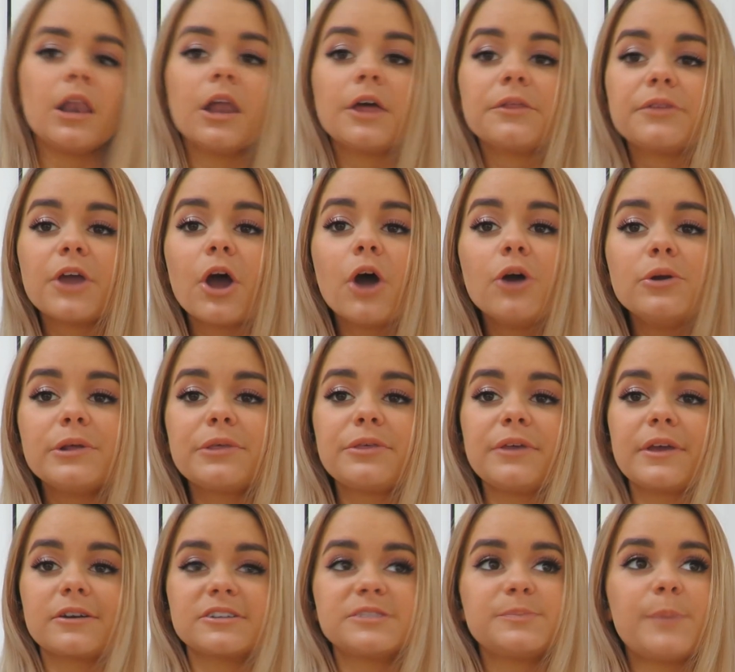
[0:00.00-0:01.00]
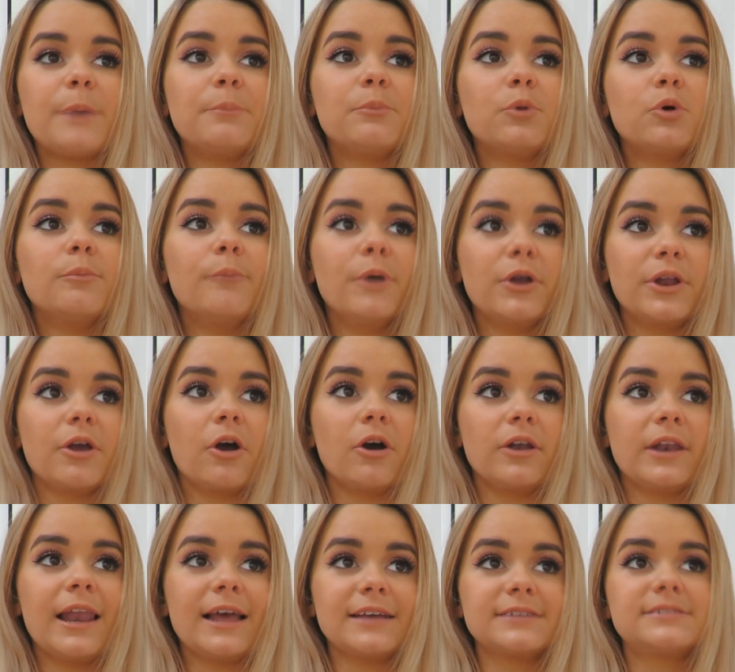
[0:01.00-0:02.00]
Like, the only thing I spent more money
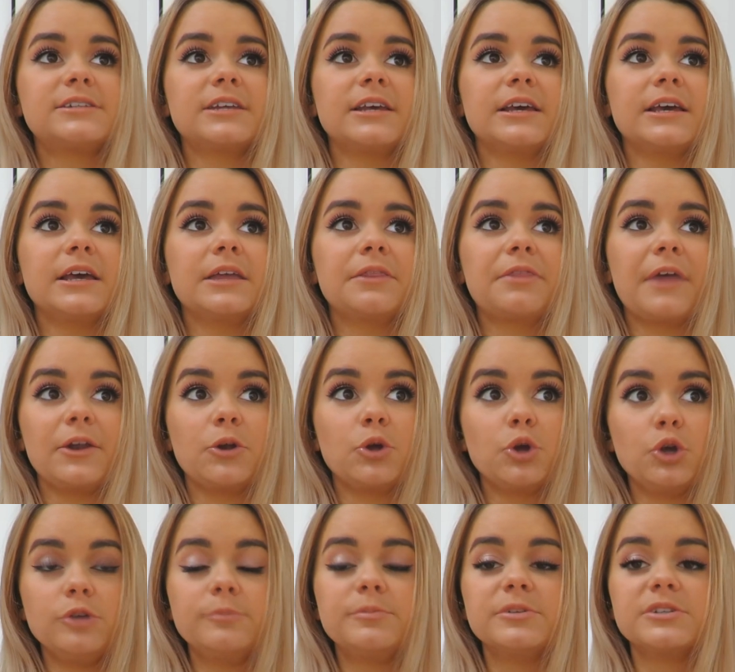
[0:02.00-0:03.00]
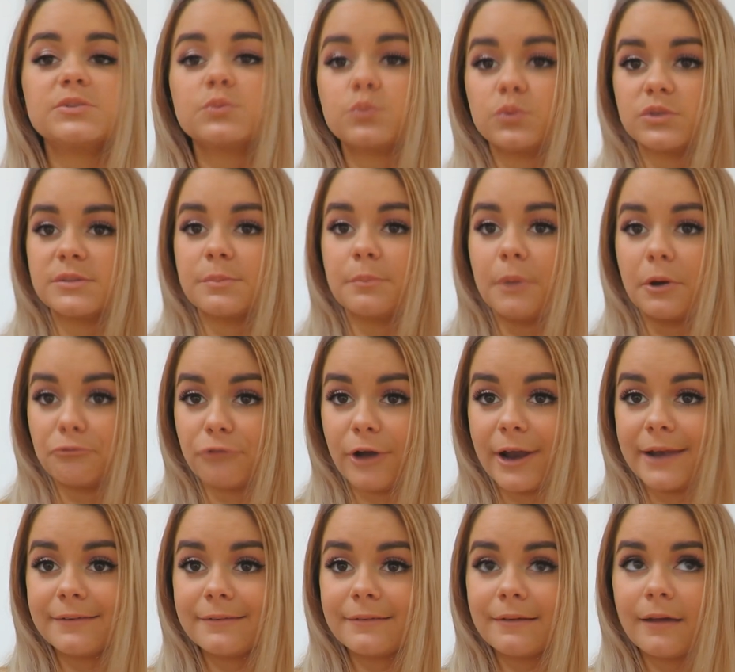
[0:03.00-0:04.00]
on last year than Ubers was my
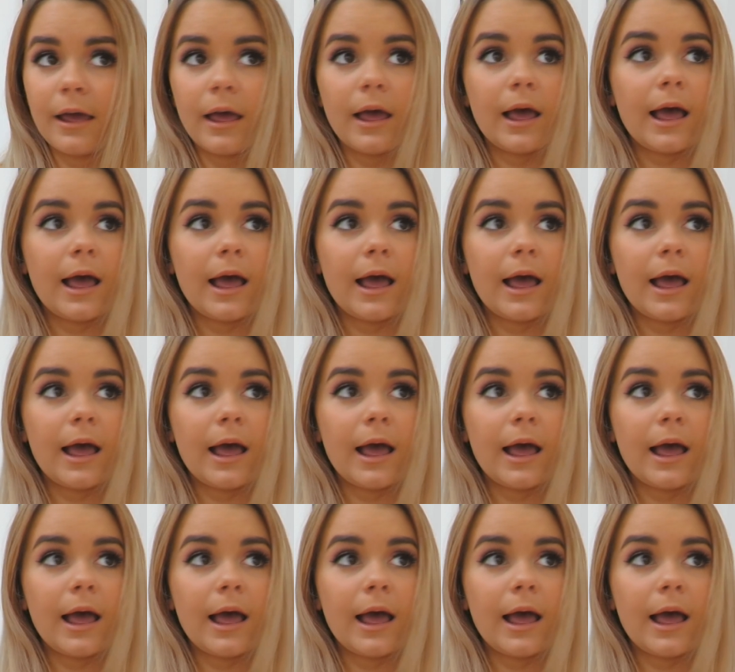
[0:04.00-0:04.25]
rent.